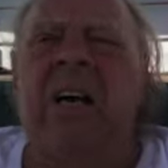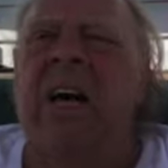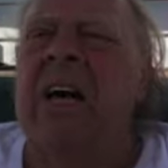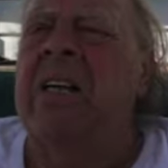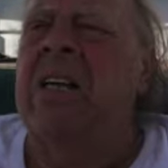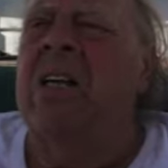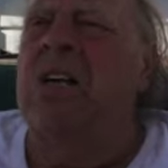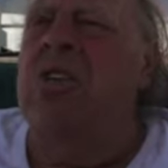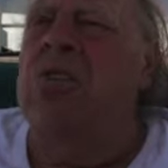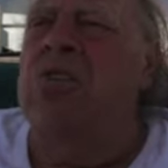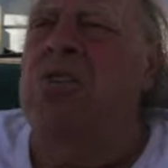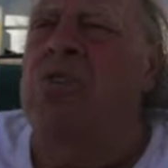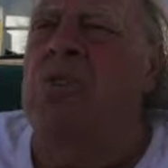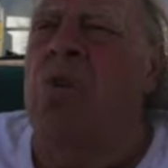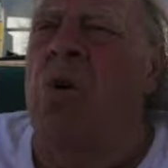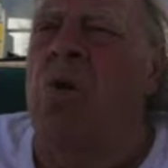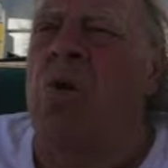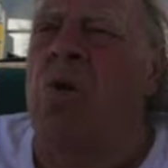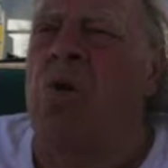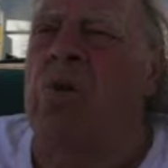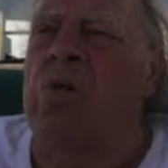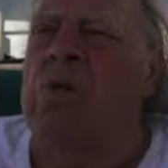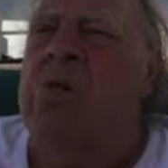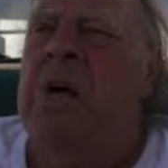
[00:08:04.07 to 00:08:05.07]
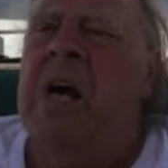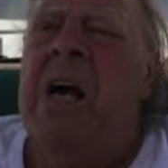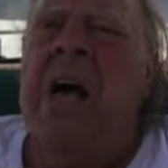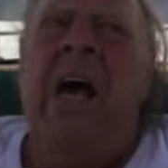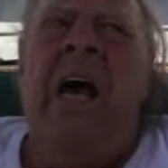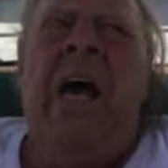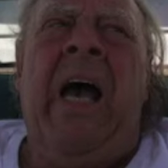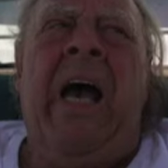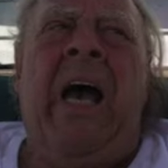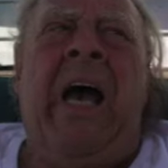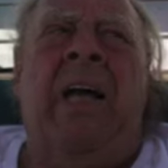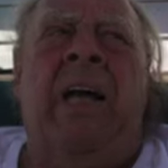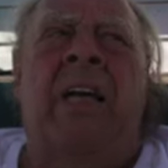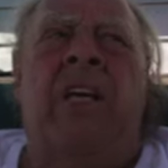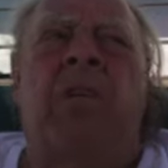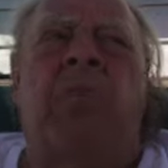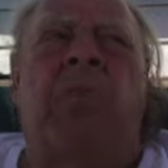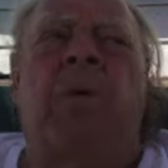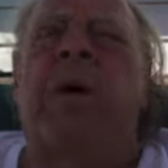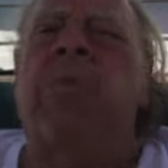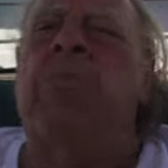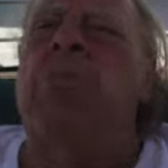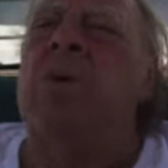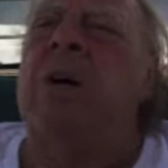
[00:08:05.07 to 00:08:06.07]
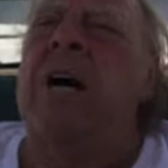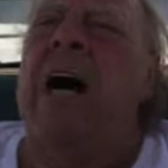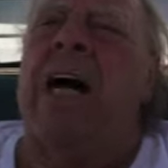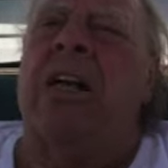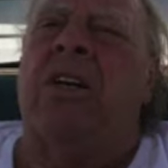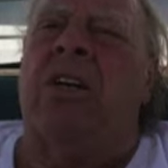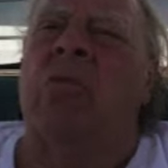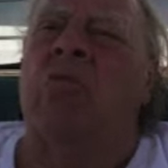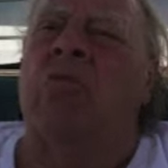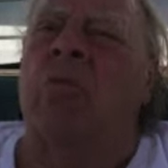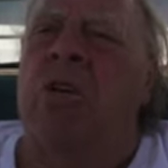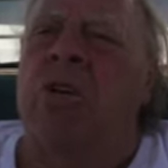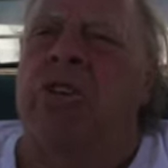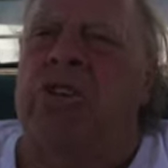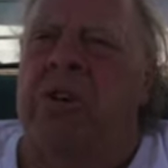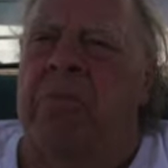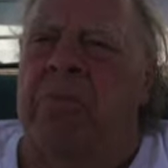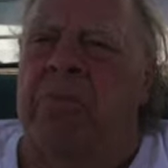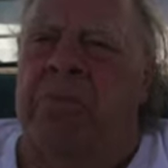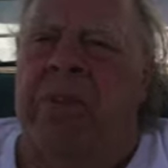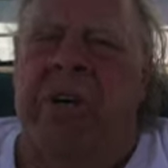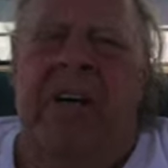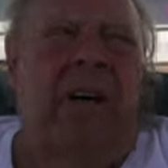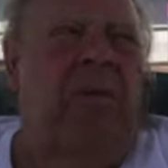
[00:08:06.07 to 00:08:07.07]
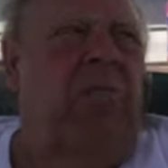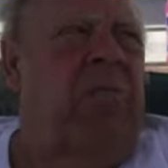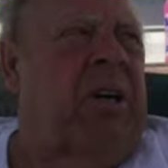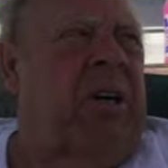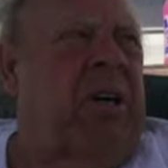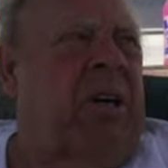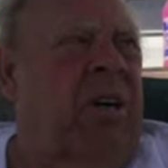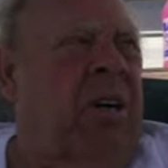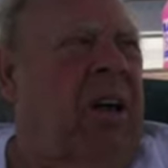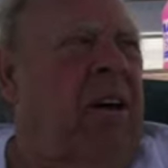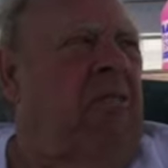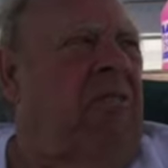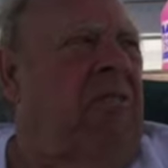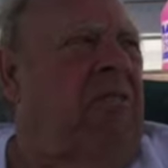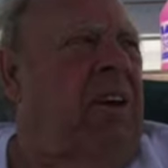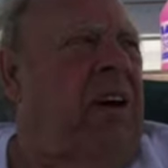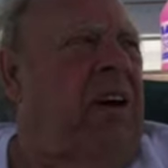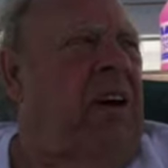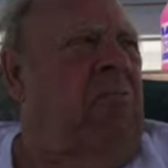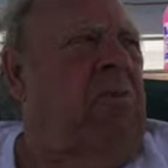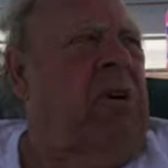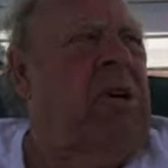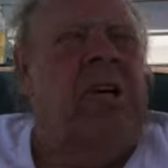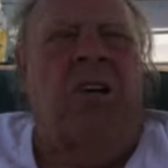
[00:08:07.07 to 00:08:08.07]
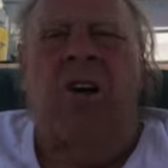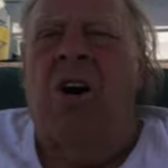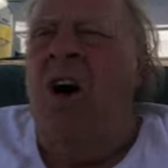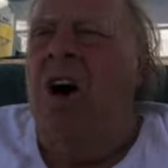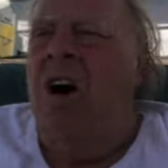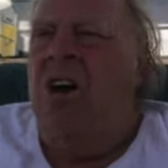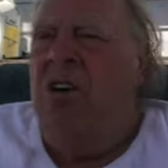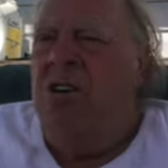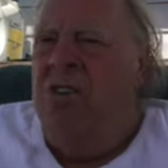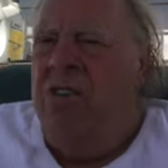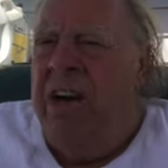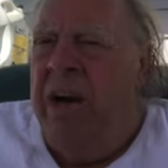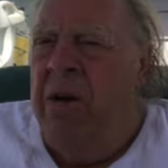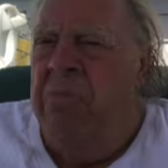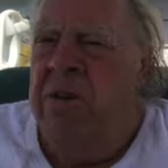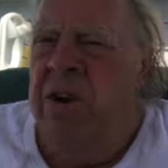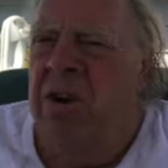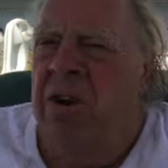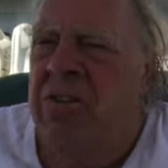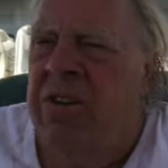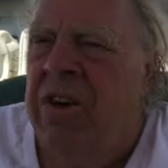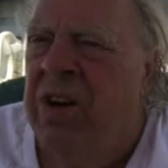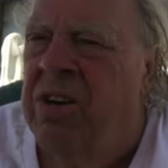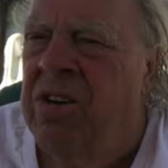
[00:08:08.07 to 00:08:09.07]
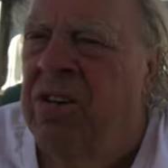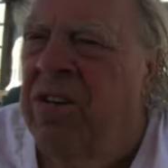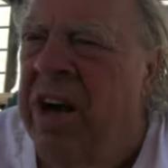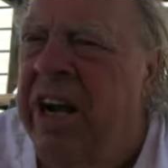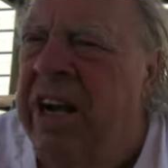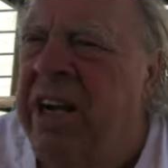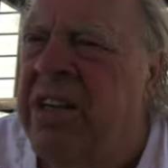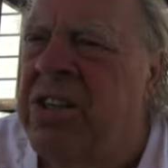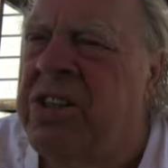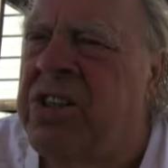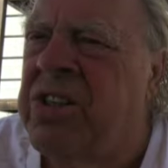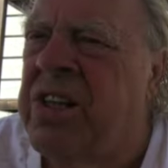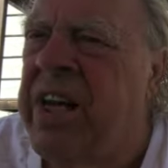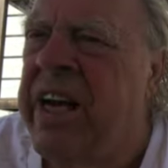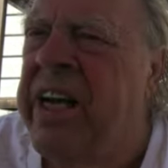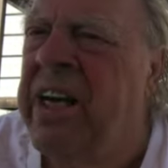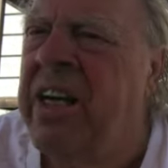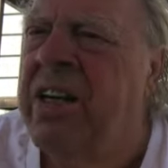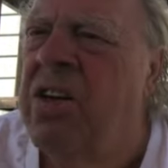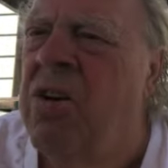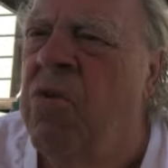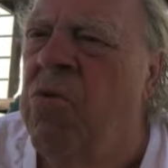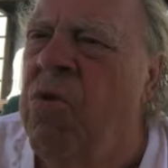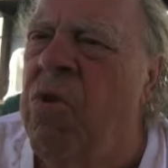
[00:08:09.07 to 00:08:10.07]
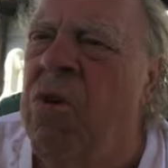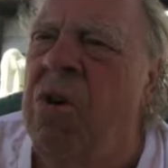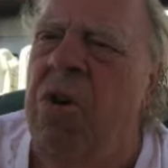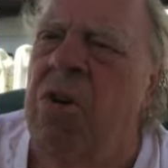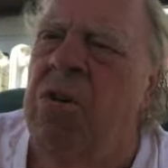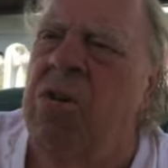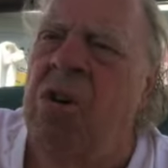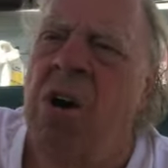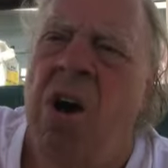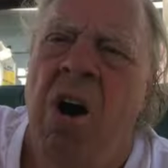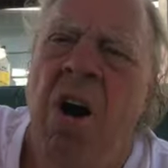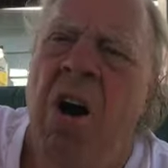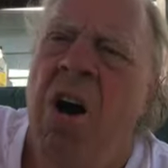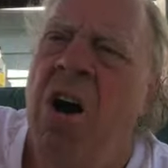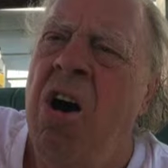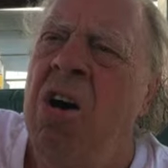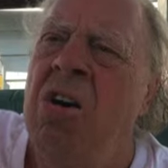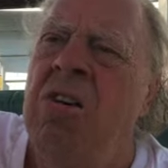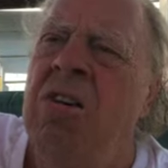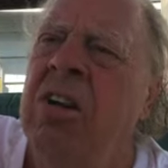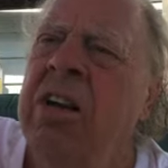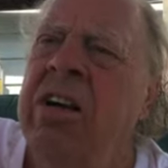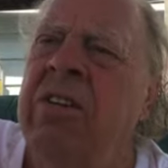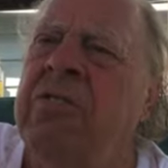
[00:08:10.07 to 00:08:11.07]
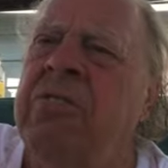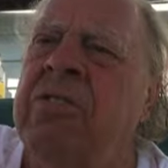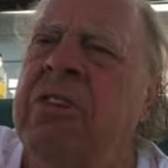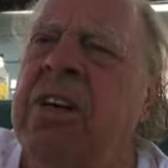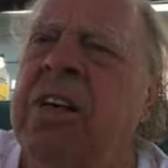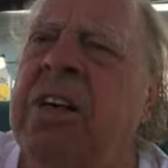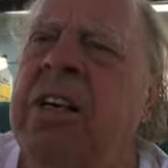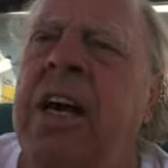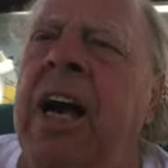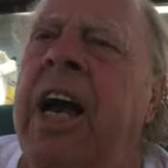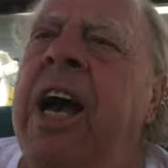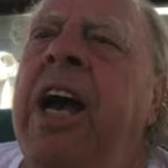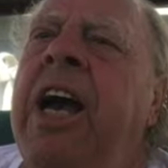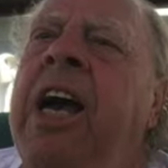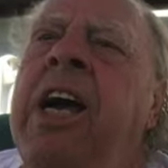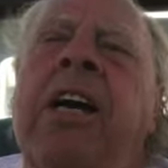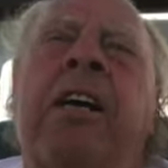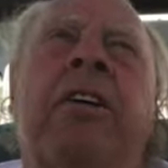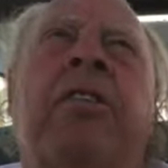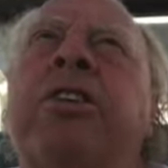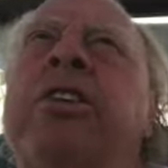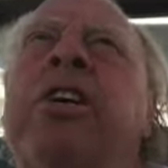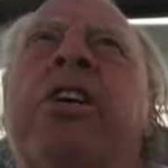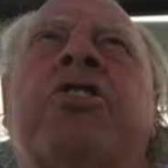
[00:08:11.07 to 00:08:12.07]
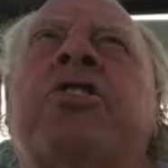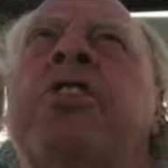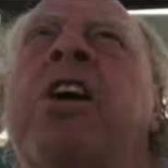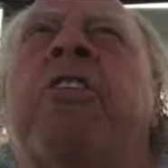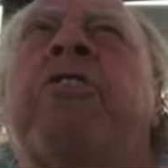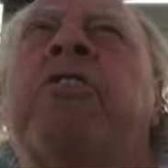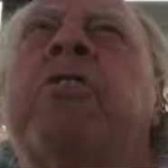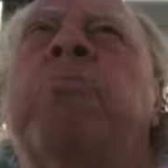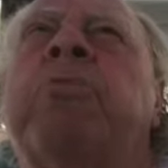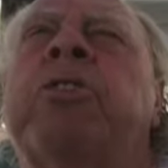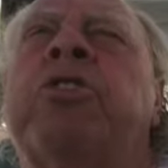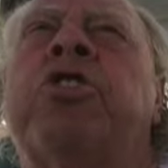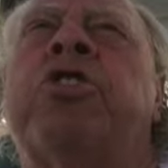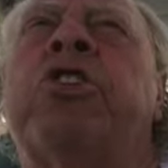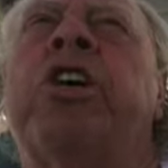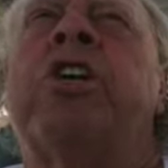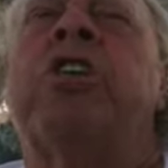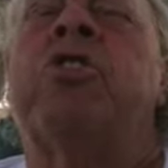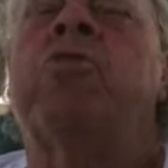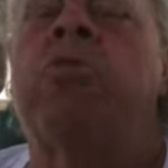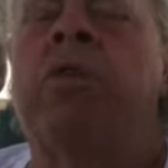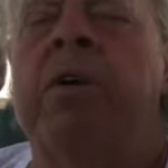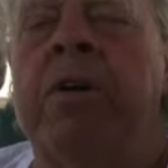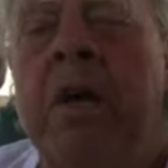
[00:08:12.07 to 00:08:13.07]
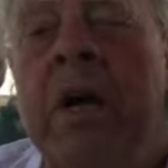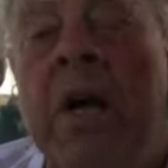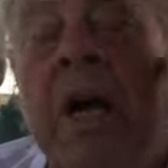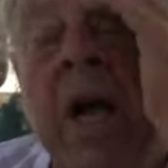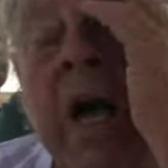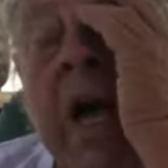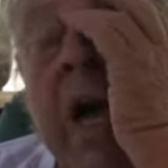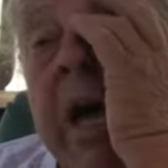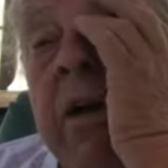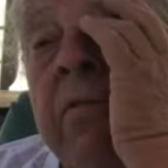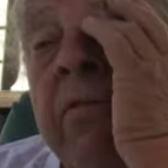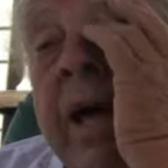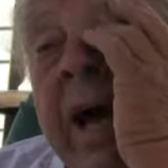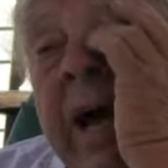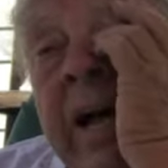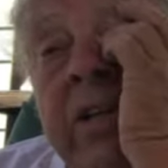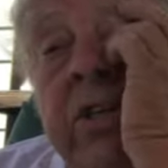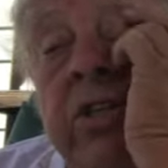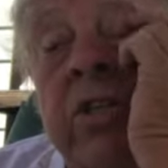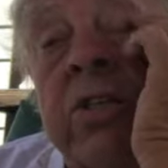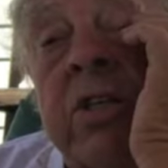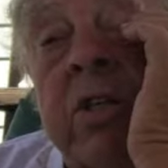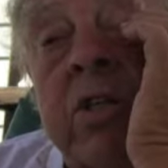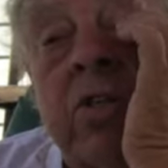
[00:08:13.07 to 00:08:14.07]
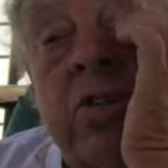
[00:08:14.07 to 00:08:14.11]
take their souls. And these people got to worship them and love them and honor them. They're the greatest thing in the world. Long live the king, and just nothing but genuine. And that's the